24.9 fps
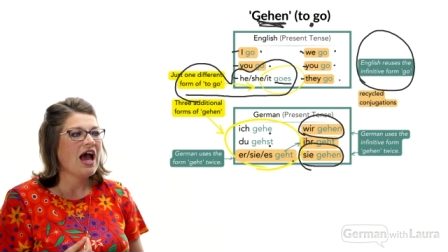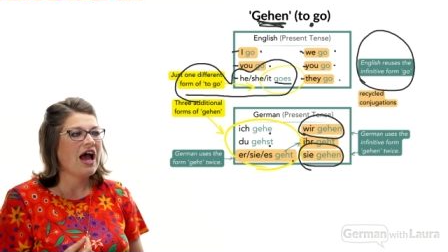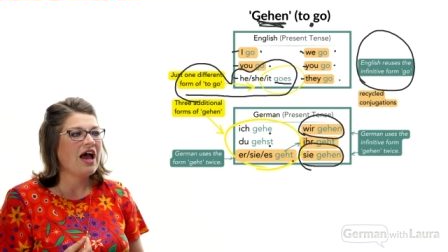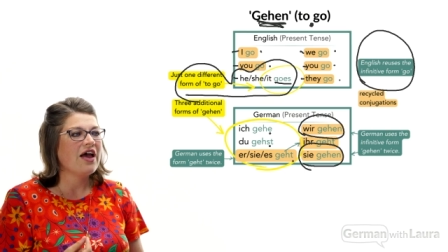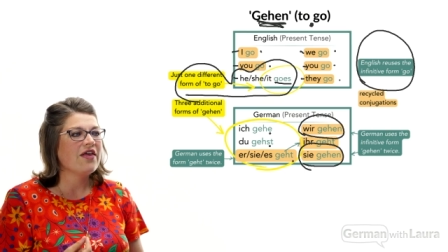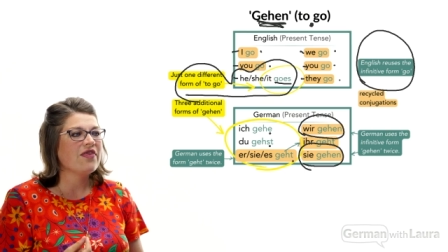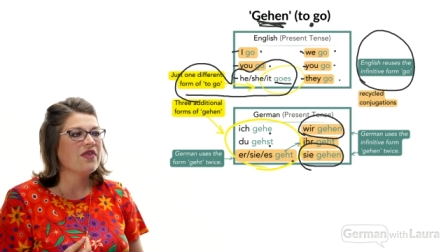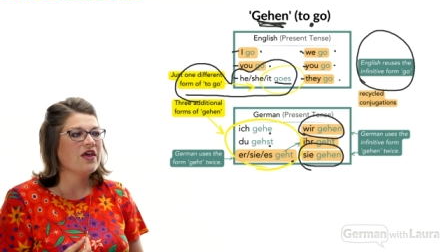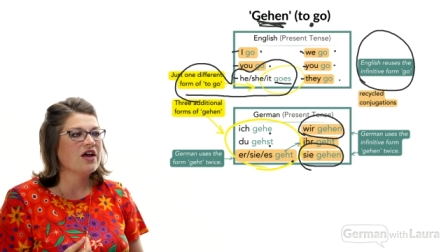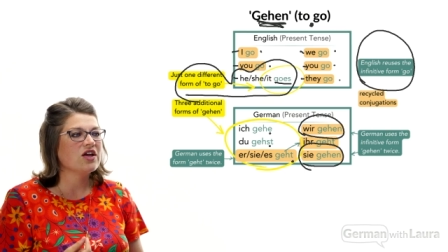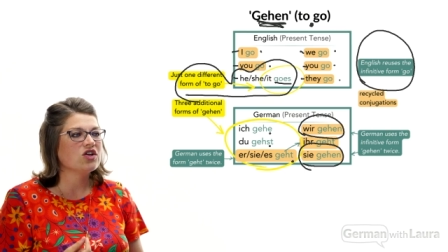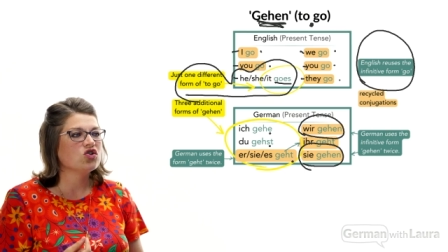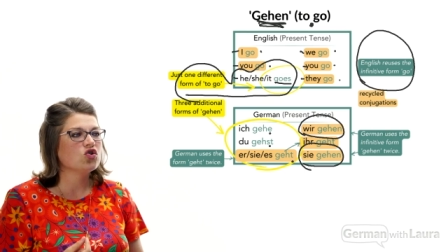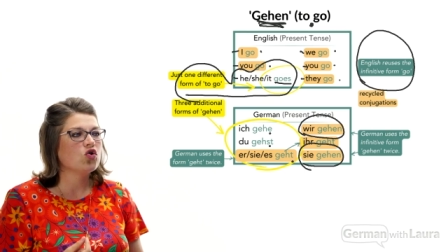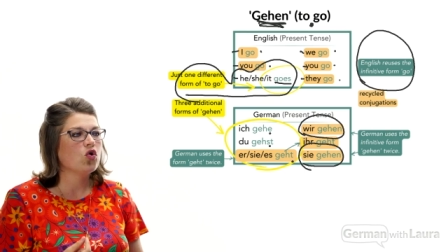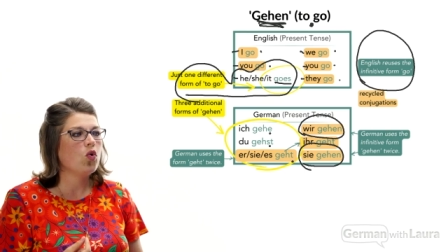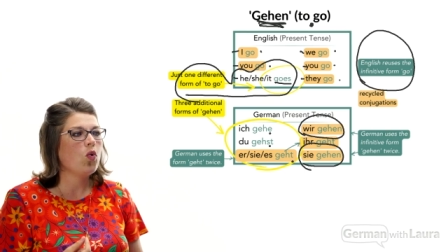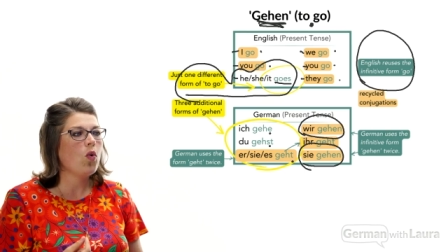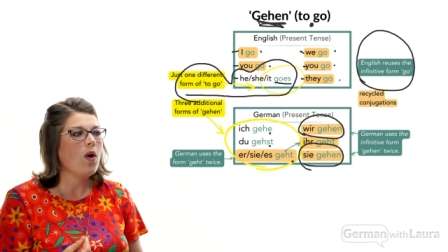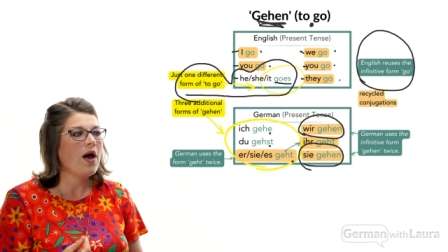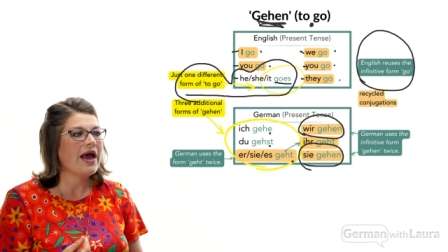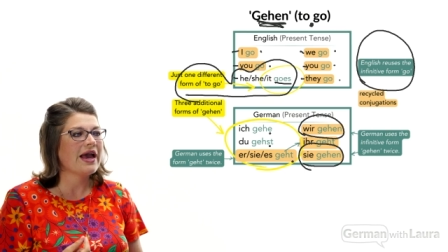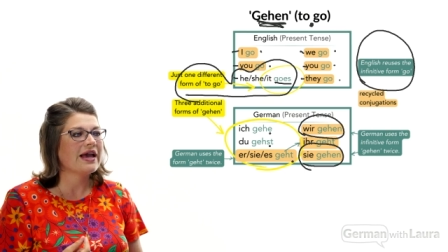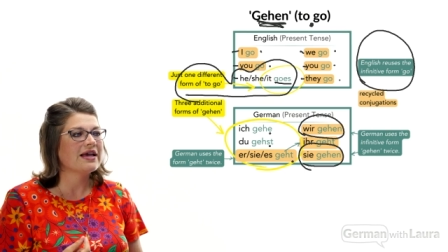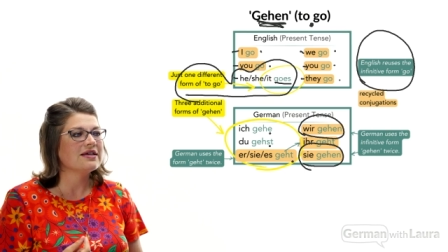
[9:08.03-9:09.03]
and then
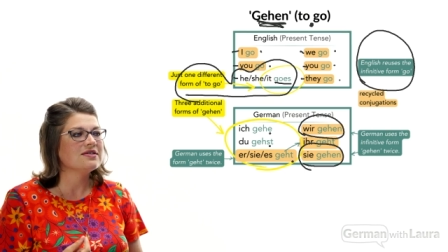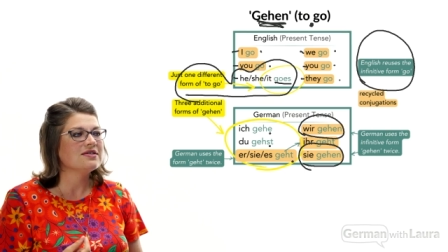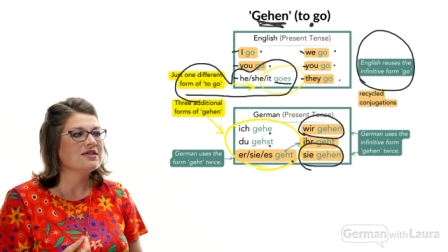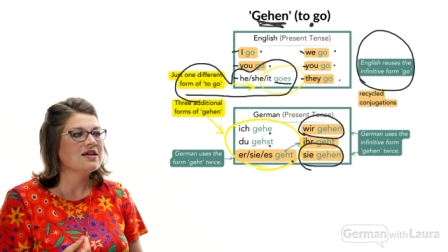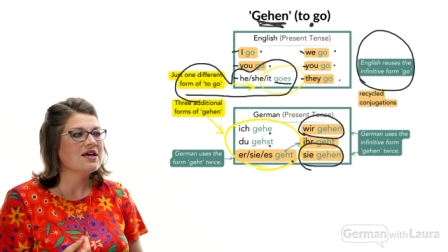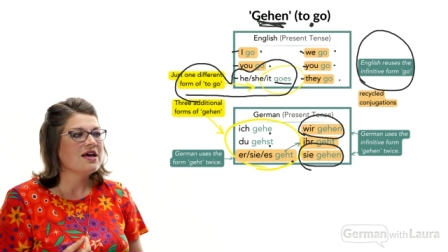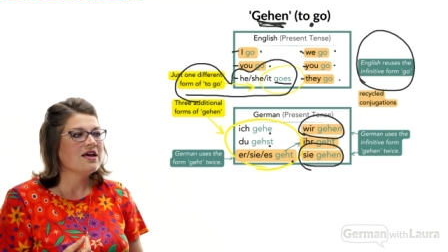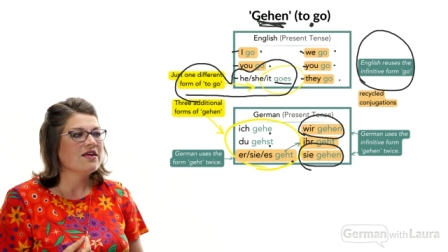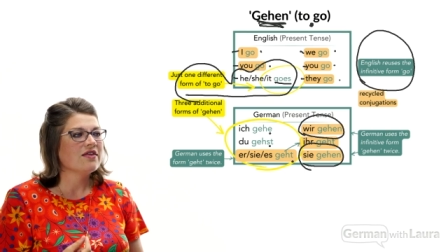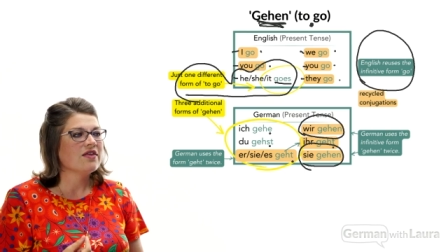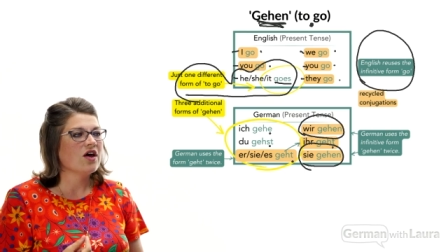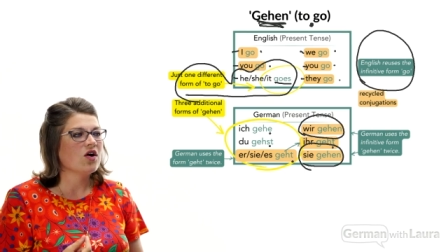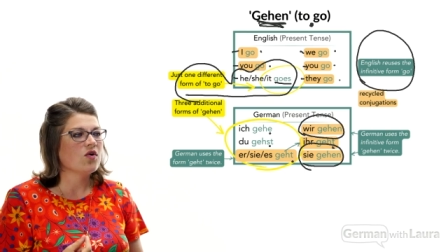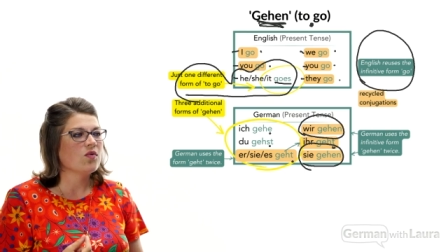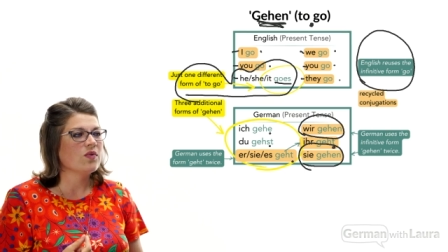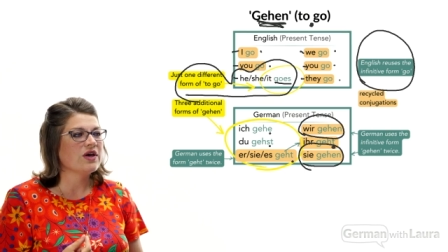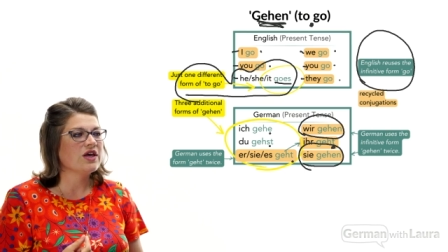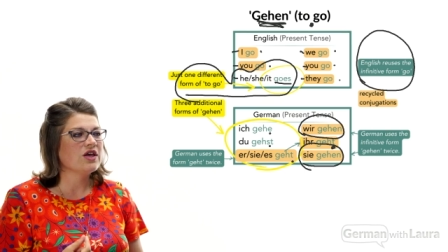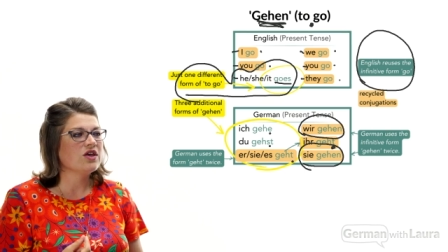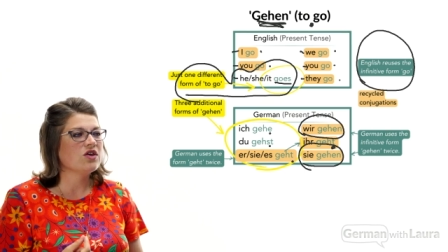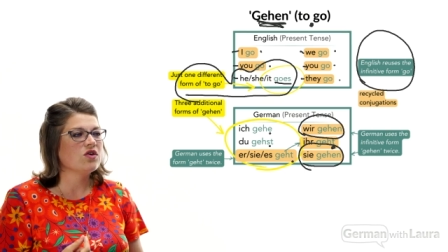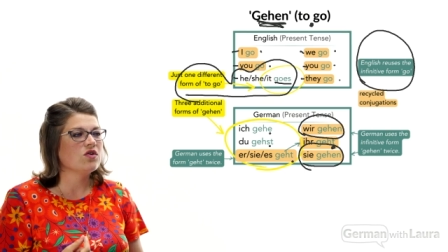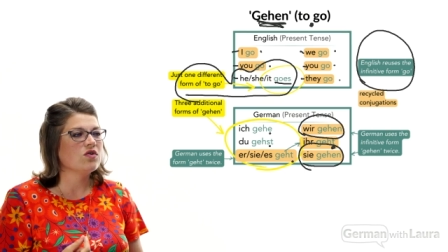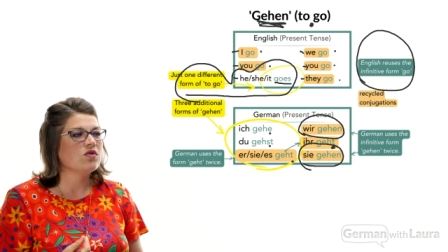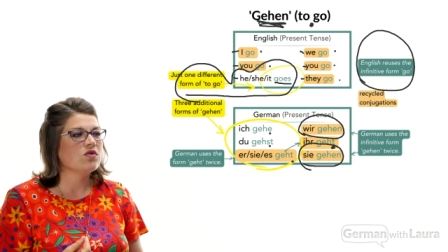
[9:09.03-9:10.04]
twice that we
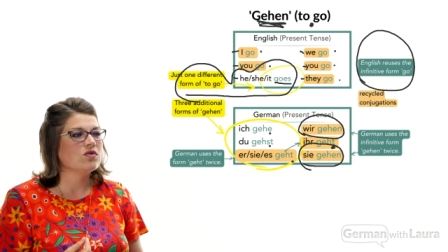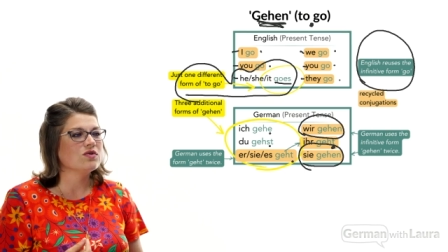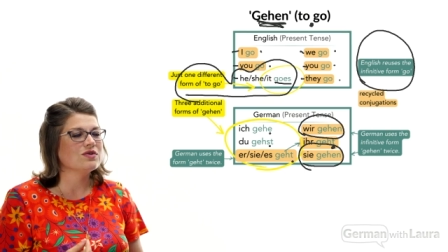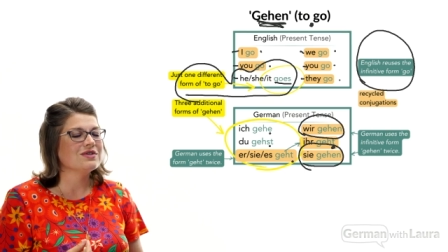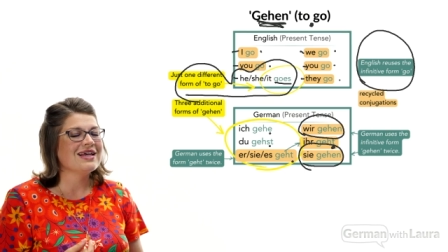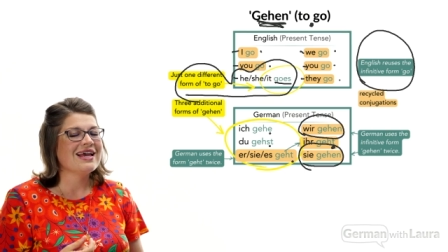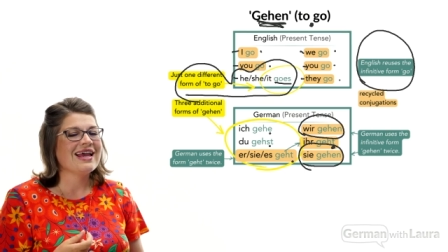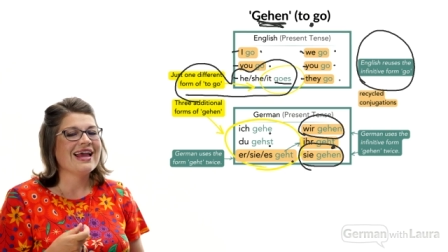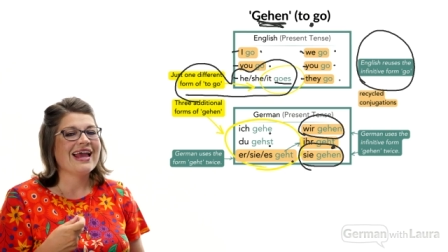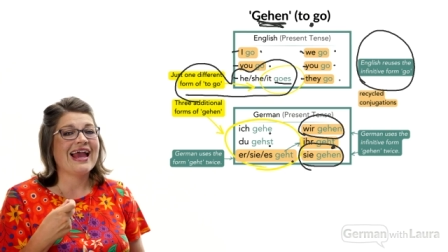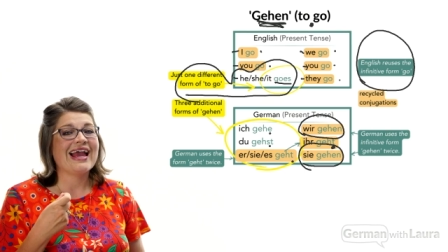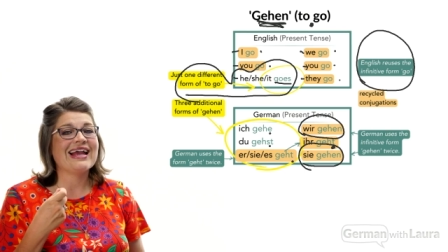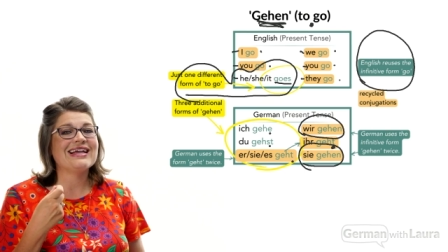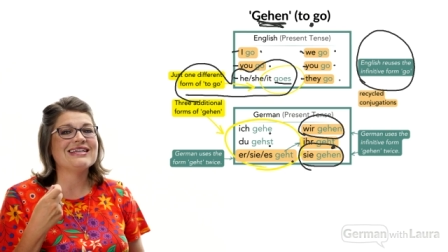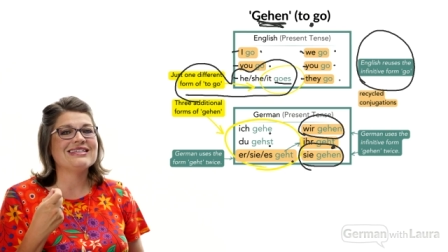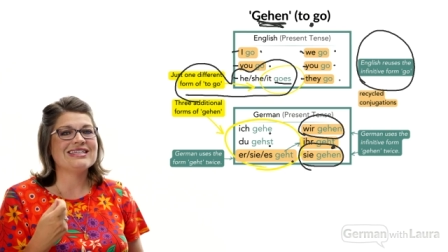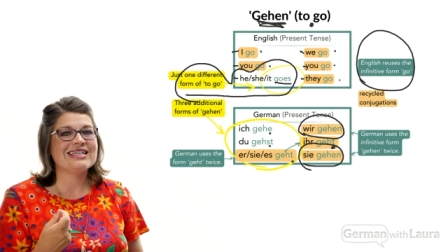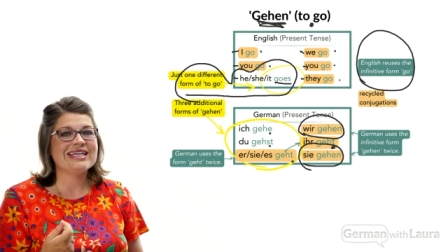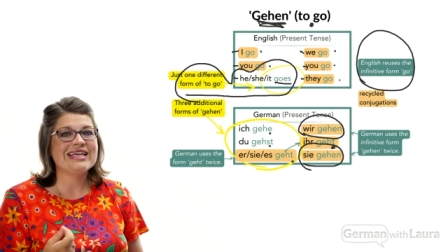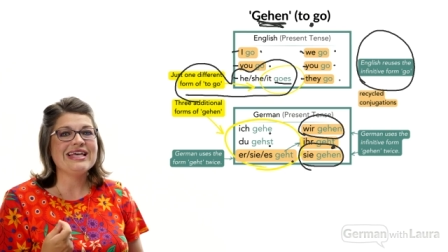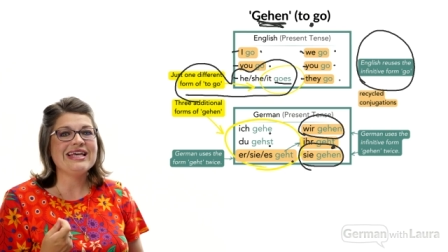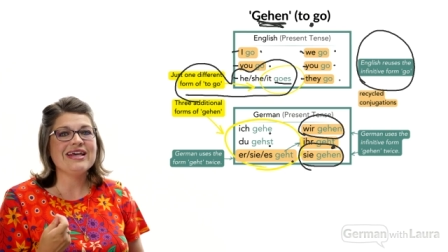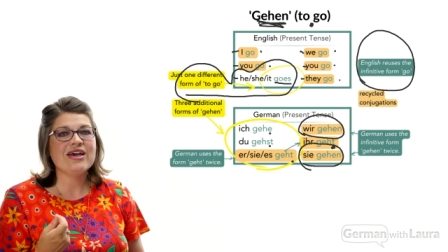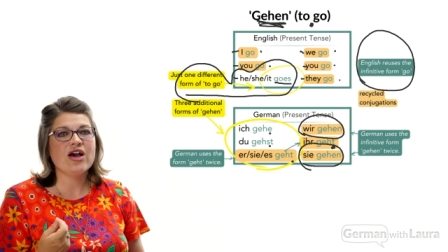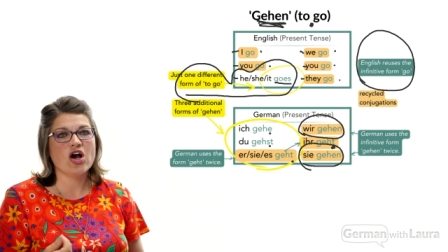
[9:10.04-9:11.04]
use a
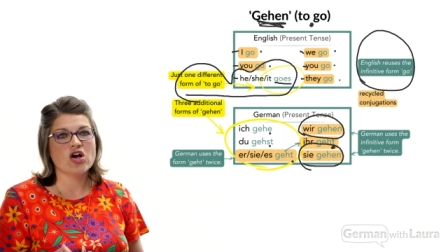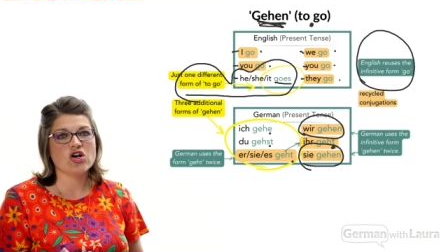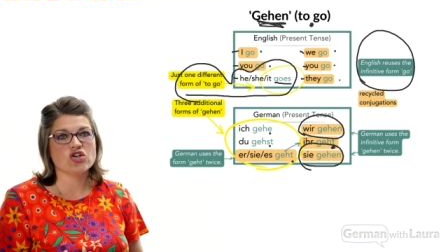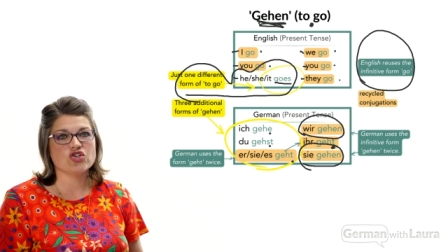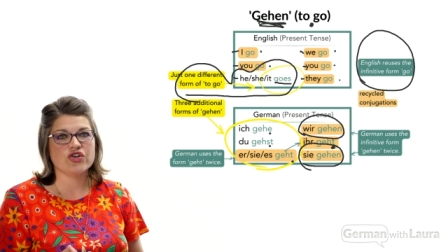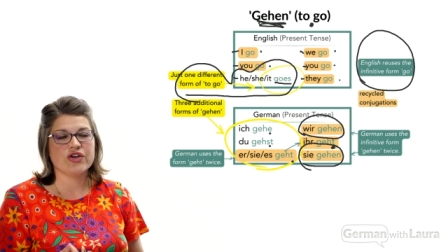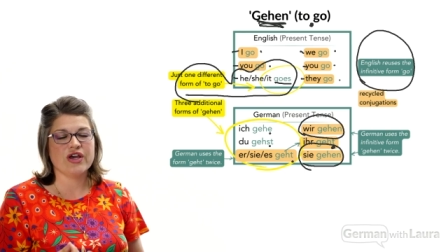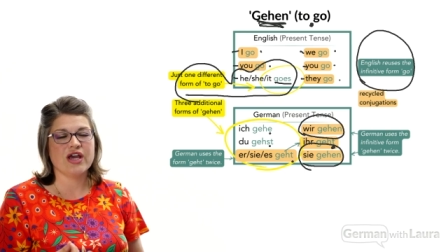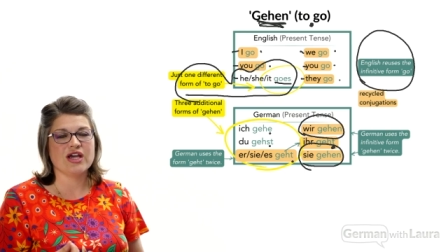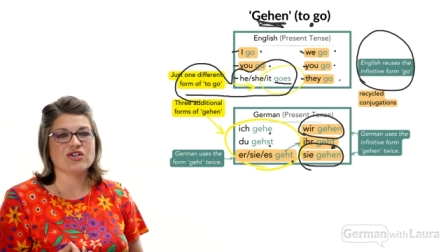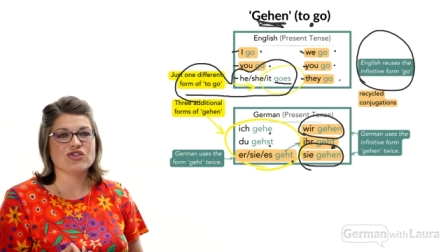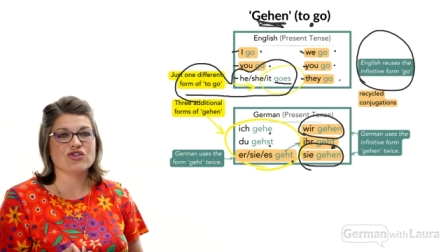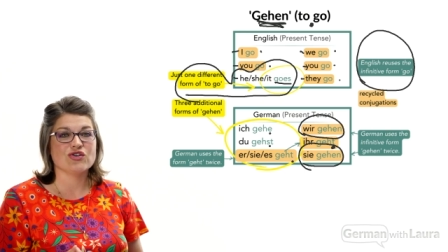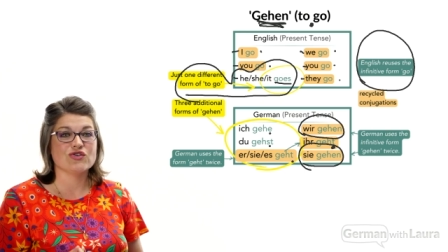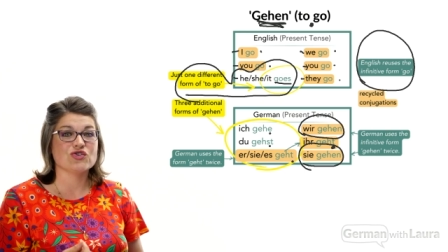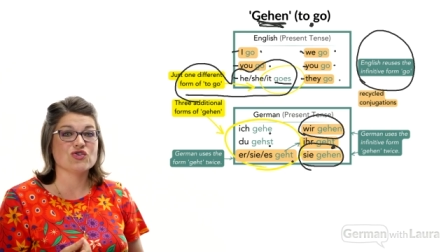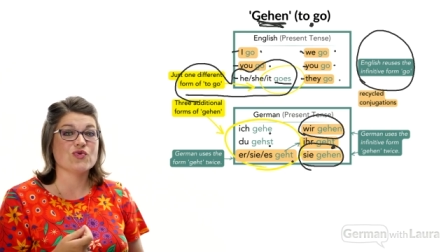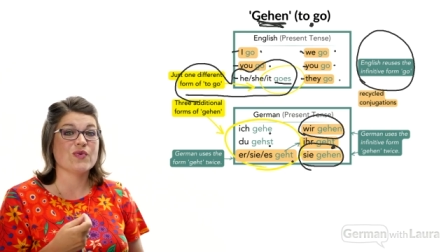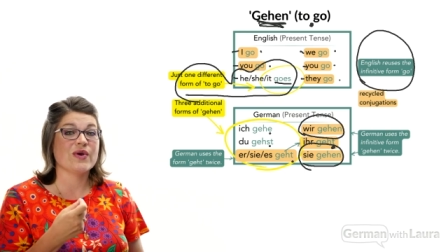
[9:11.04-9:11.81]
T conjugation.